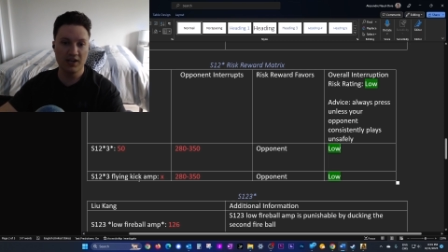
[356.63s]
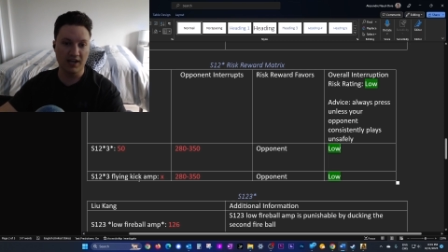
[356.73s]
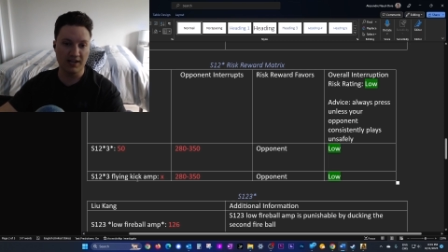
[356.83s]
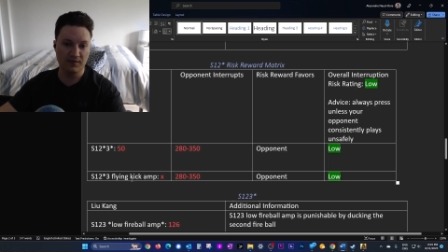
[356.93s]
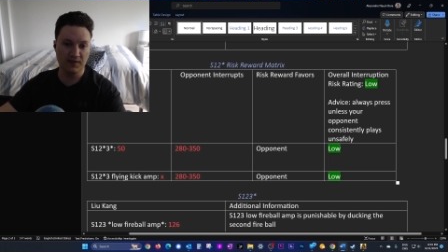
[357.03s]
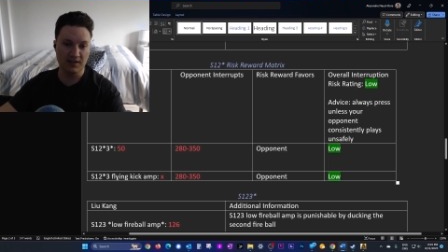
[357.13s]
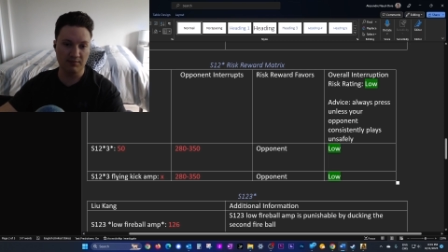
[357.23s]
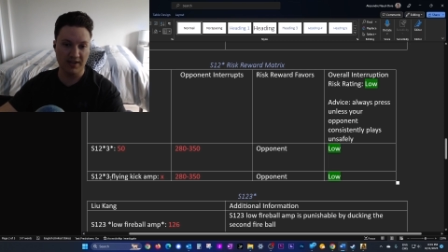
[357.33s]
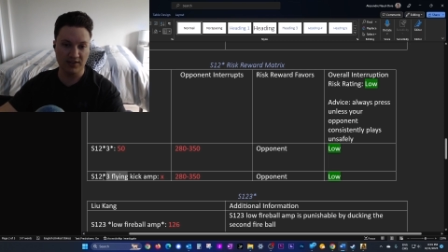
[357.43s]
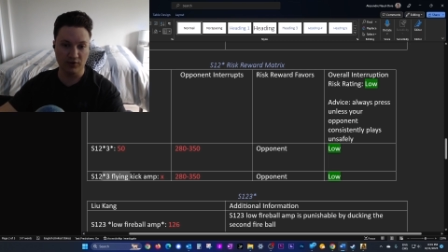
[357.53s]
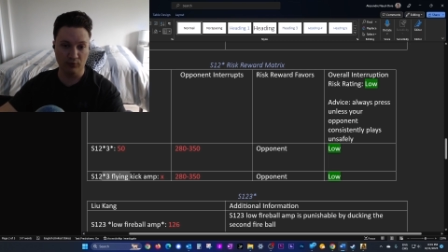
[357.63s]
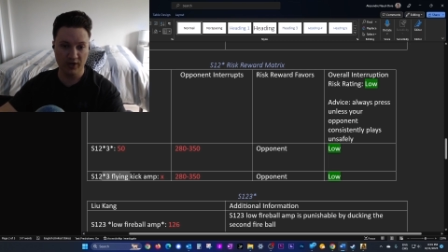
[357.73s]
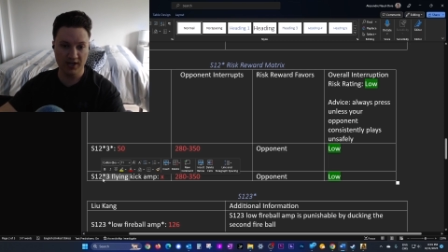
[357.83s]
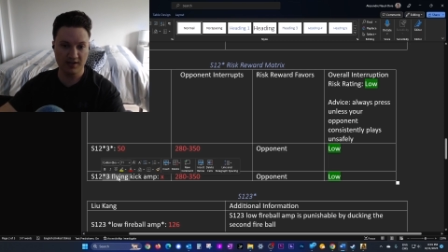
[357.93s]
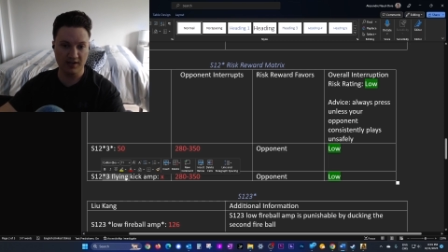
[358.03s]
And if he makes a
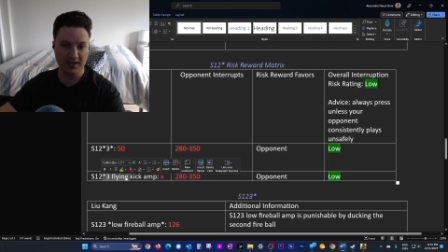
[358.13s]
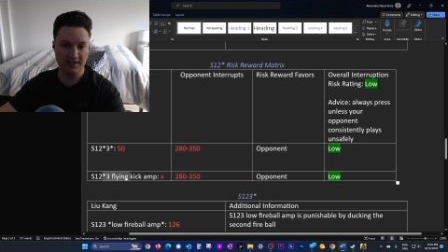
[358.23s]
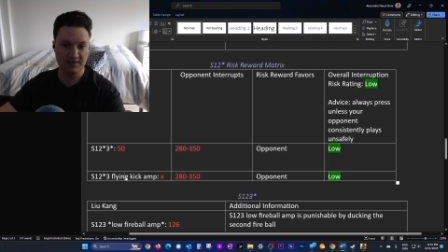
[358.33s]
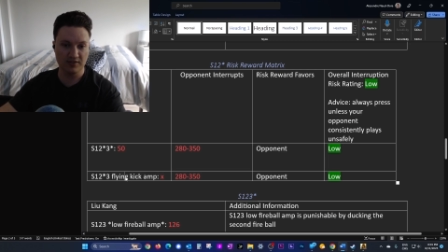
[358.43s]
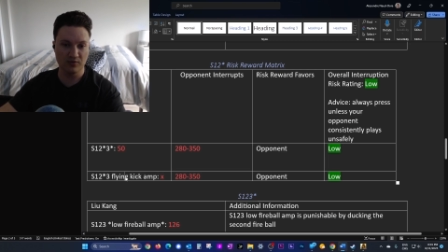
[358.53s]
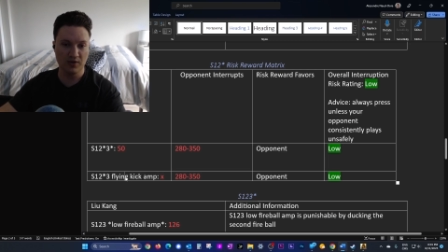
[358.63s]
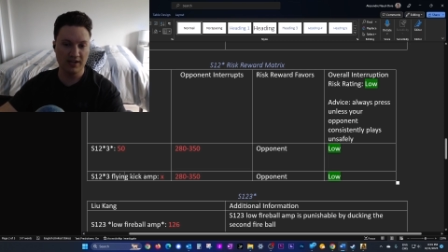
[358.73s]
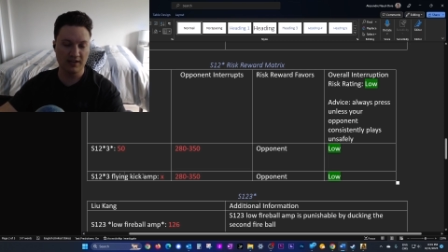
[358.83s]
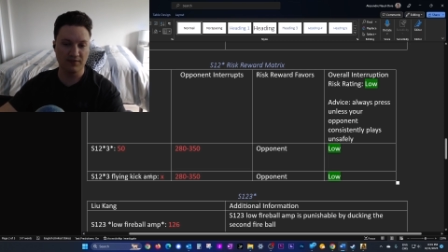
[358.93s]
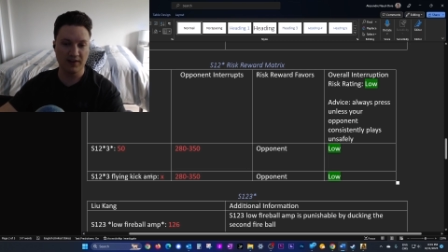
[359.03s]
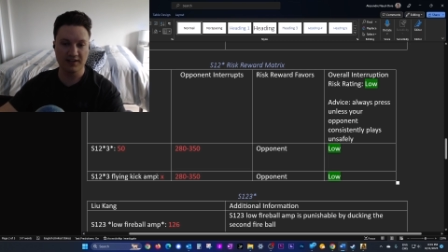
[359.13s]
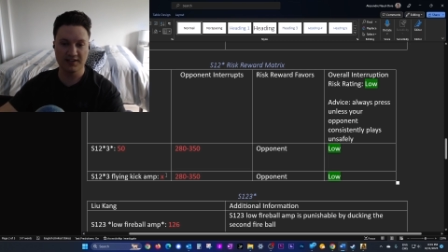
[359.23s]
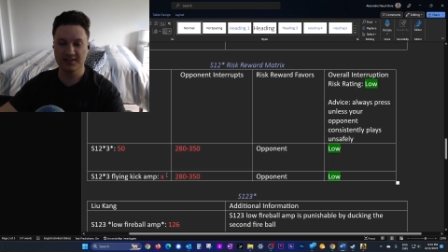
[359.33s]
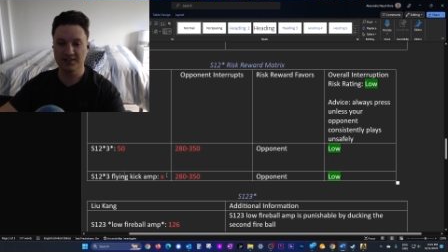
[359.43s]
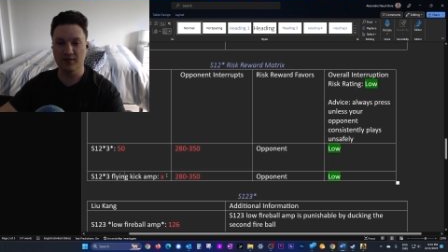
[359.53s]
read against you, he flying
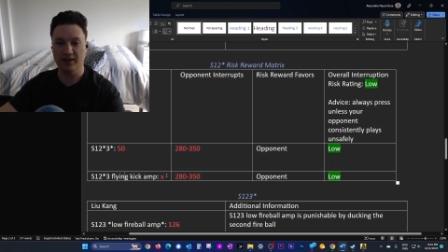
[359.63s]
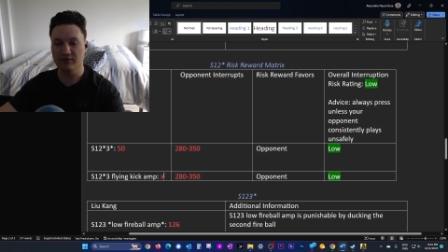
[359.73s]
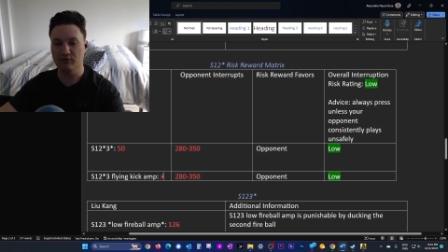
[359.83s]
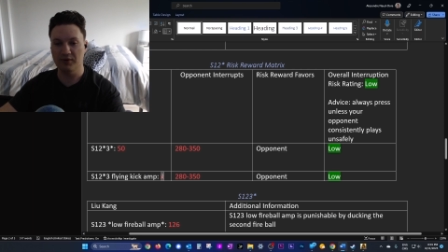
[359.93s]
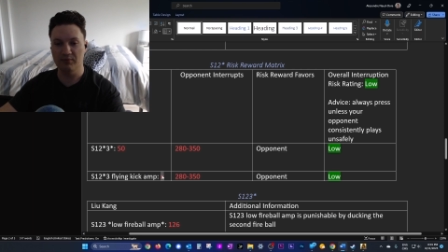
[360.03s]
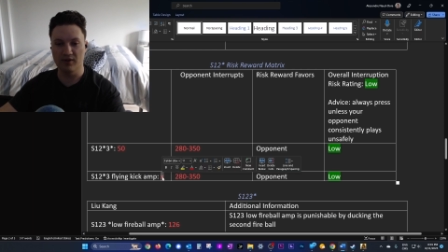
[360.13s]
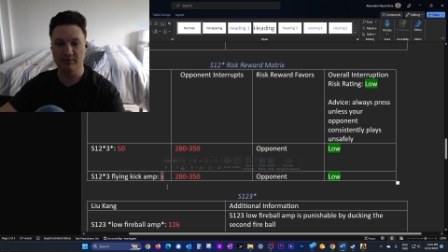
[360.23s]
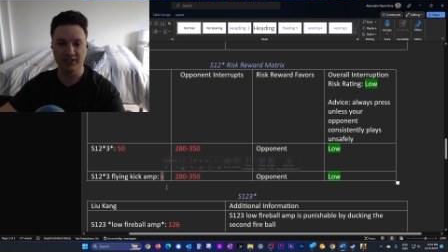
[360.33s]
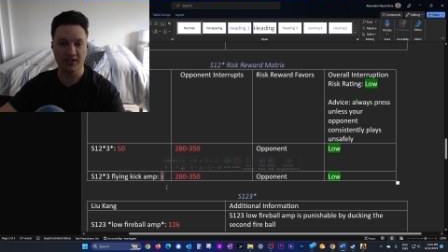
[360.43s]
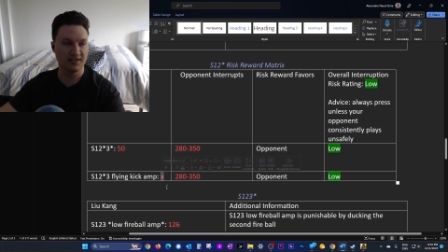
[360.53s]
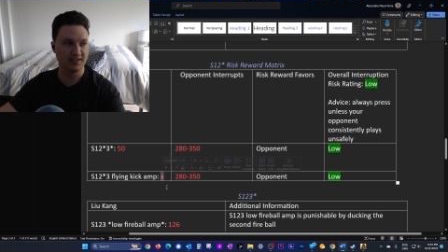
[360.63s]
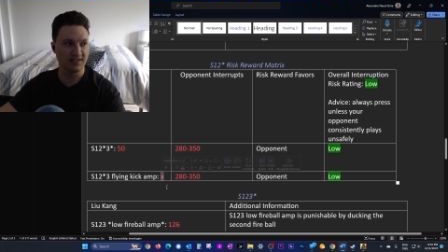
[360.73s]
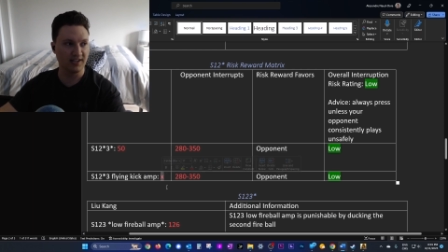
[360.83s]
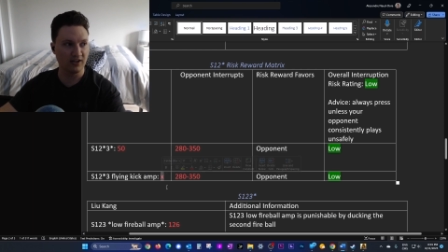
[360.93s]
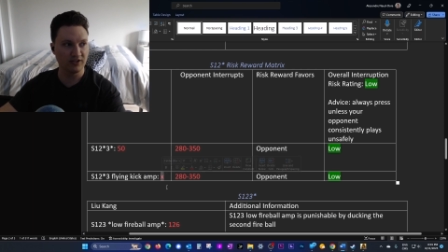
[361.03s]
kicks you, I don't remember how much that is,
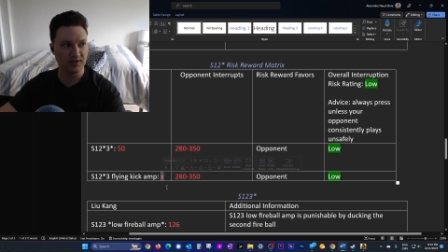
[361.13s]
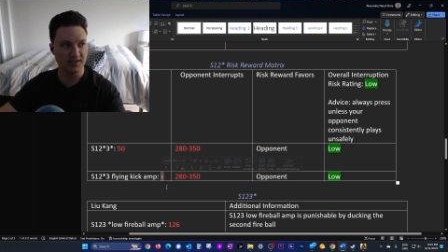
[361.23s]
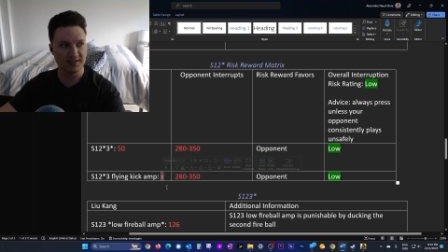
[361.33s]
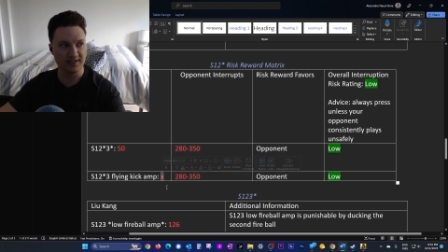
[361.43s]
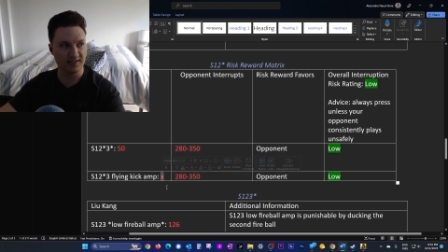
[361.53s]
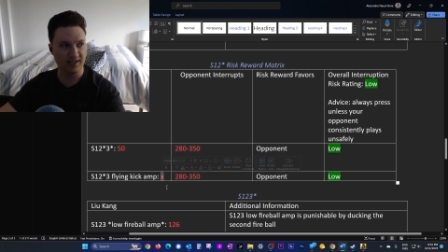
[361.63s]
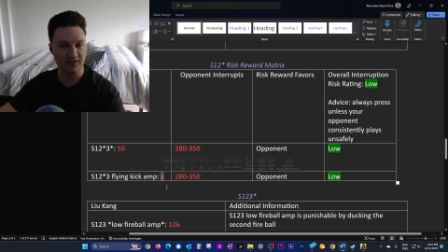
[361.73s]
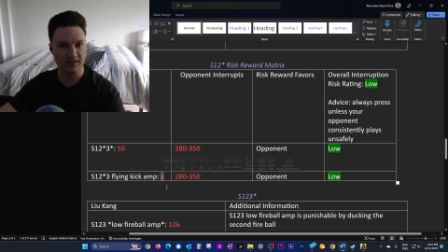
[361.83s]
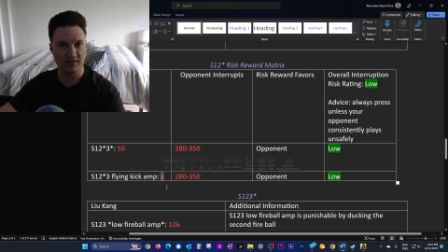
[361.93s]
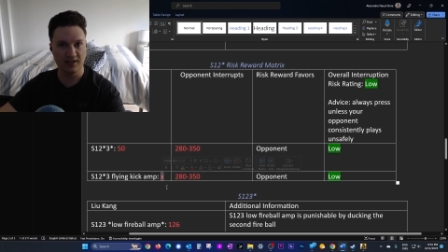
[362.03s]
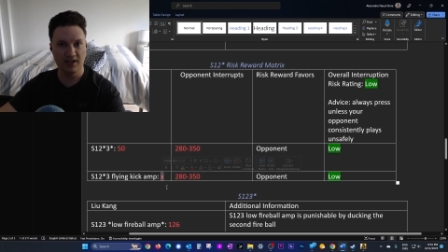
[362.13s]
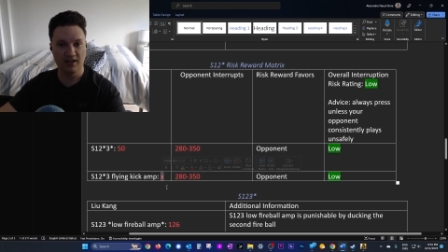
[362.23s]
it's like 160 I think.